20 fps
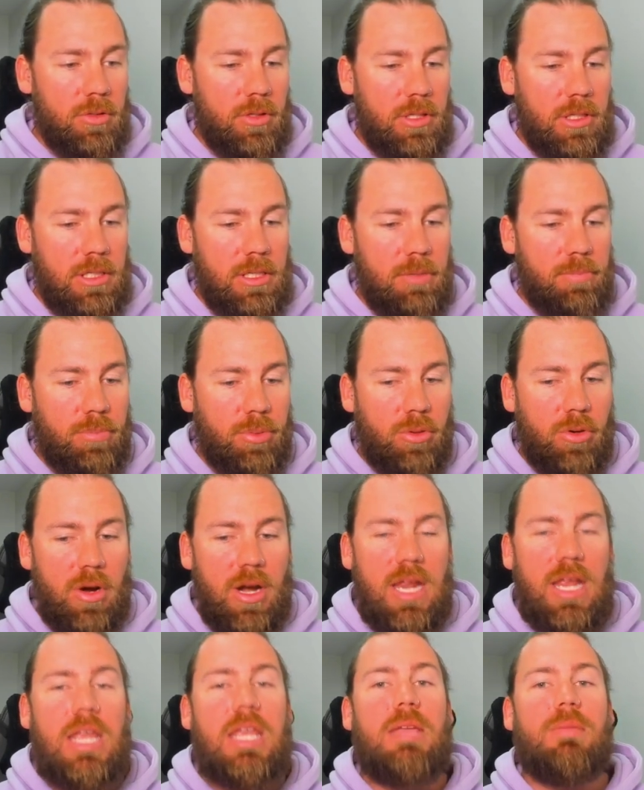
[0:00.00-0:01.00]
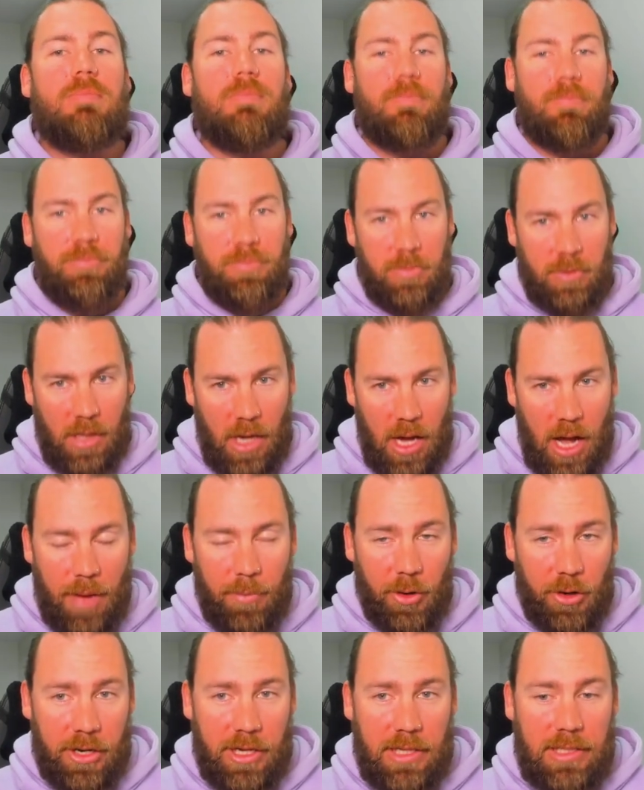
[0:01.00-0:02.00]
the supreme
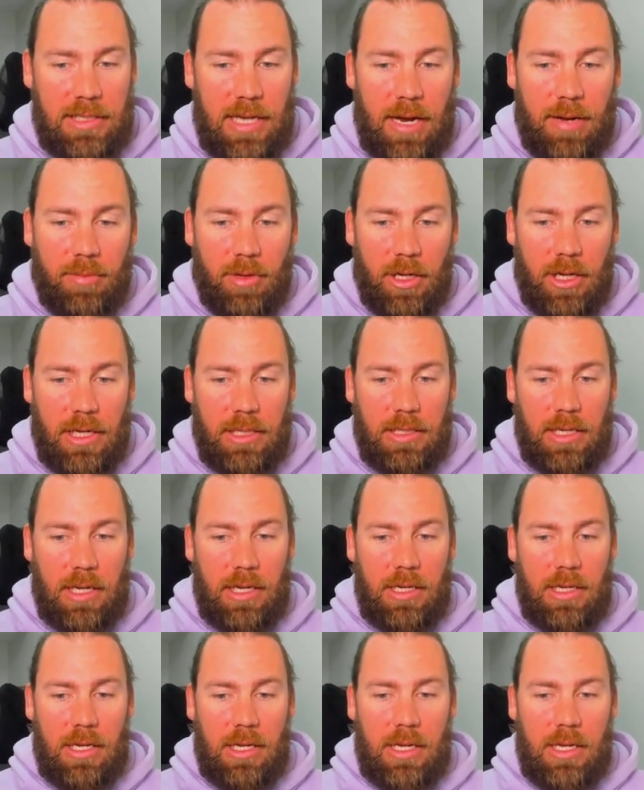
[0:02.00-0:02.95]
harmonic stabilizer.